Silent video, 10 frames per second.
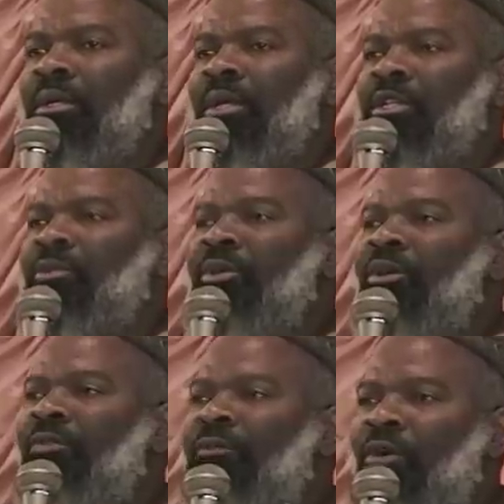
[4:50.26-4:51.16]
as we
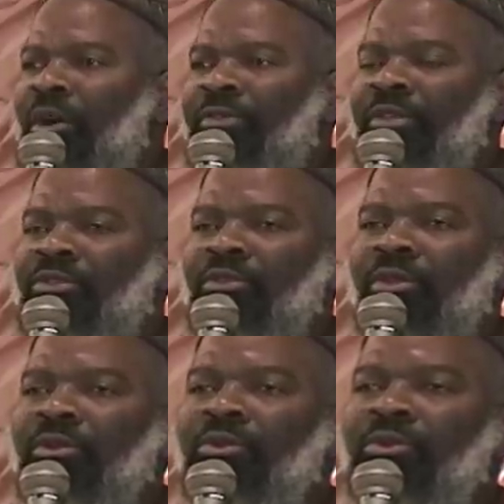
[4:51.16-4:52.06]
go forth into the
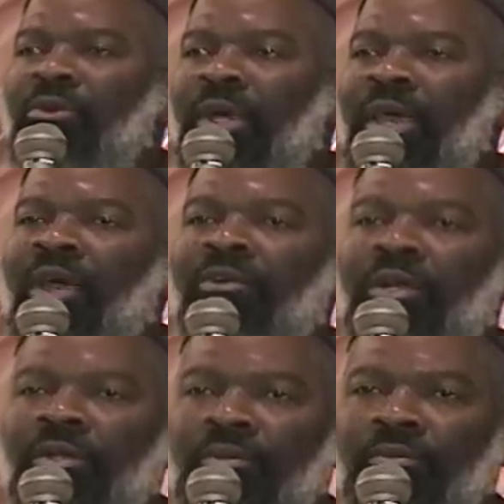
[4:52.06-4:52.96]
new
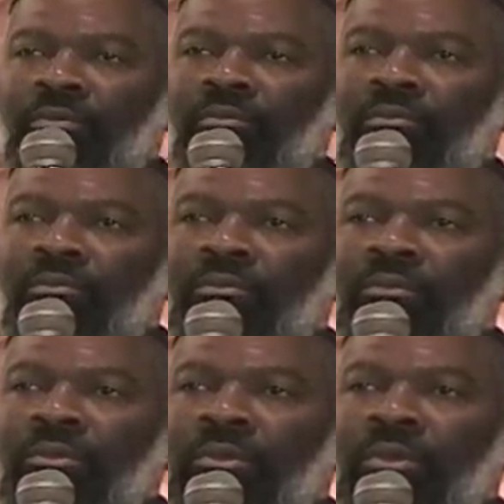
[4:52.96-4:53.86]
era,
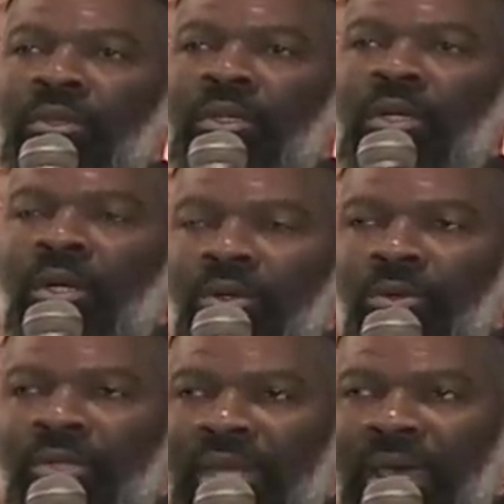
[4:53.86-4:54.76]
a
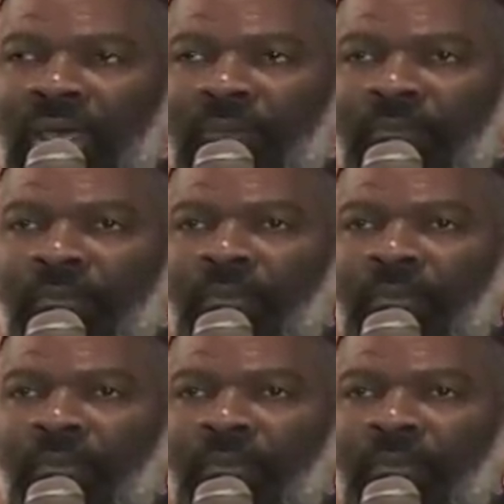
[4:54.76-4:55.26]
new time,